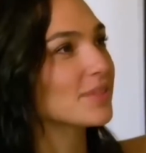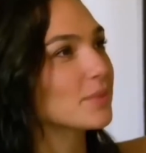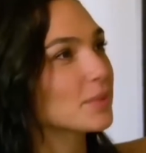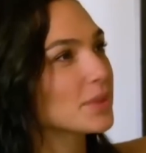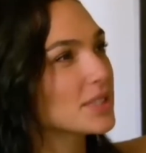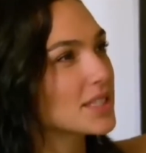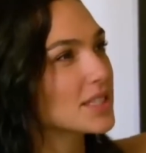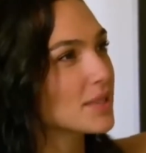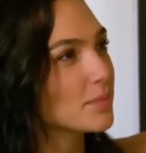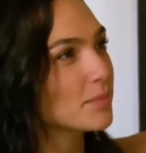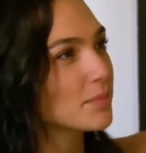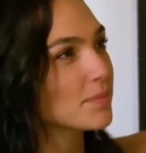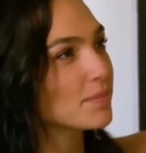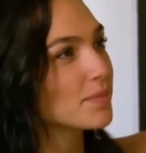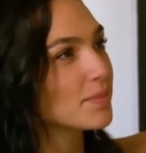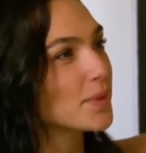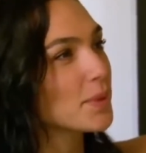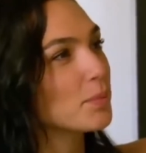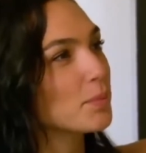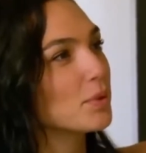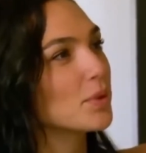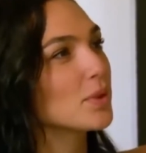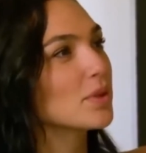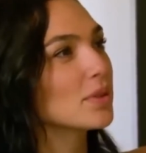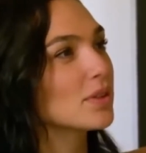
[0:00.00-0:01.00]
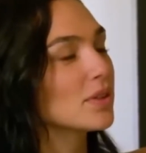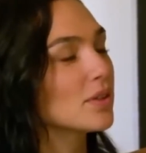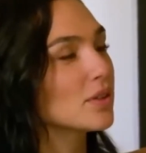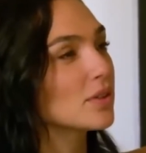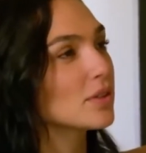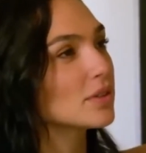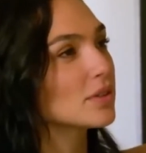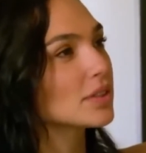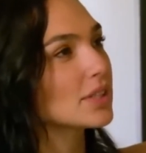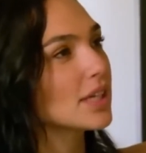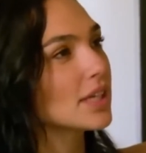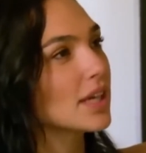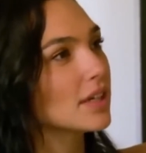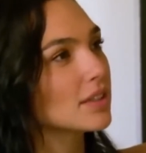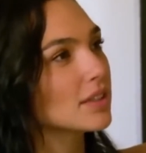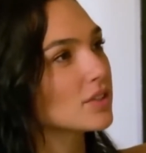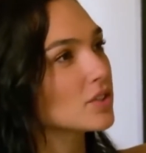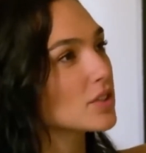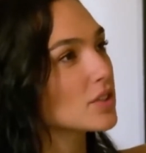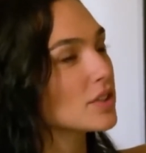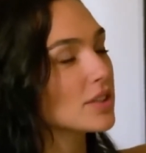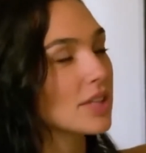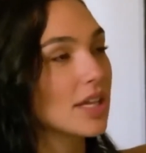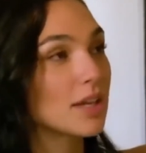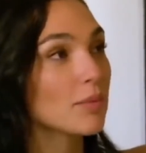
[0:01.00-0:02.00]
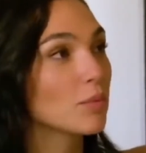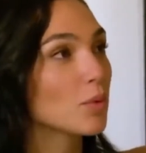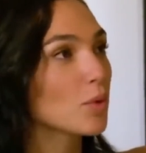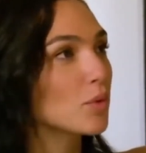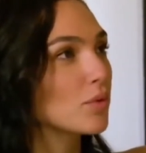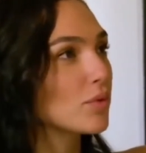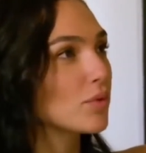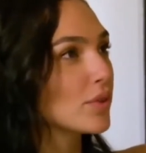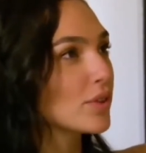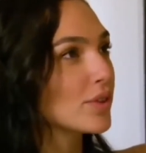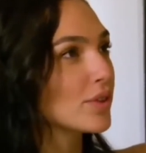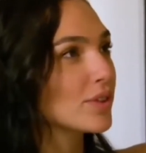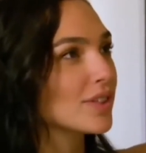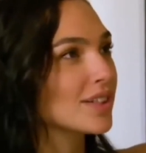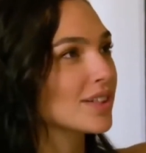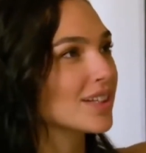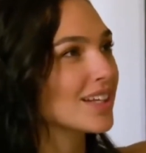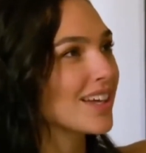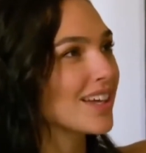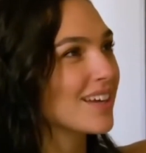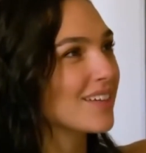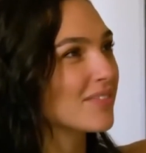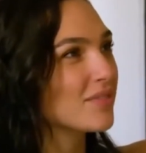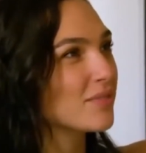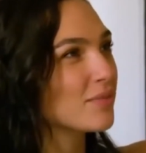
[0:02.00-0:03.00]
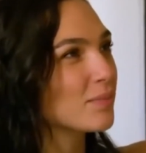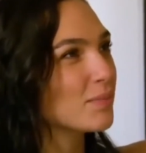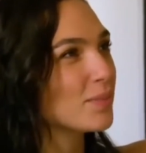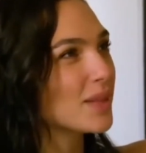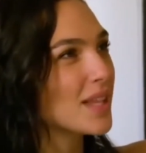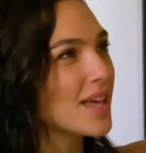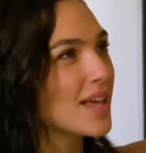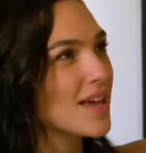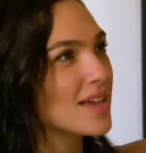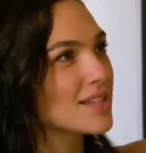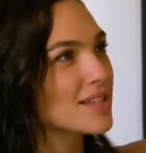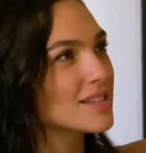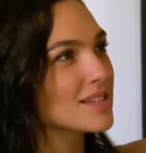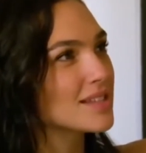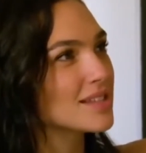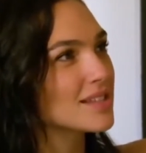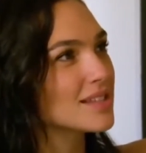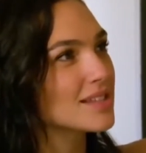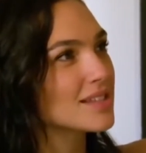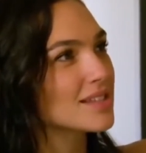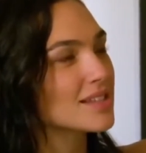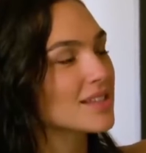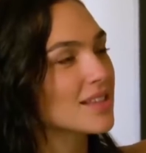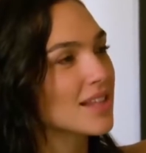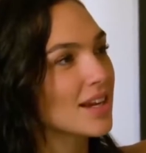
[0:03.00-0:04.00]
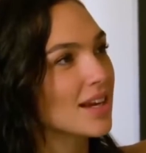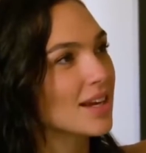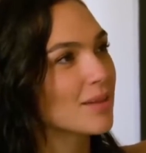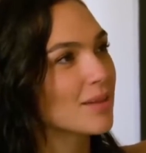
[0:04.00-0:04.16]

some people came, just came over and I have plans. You have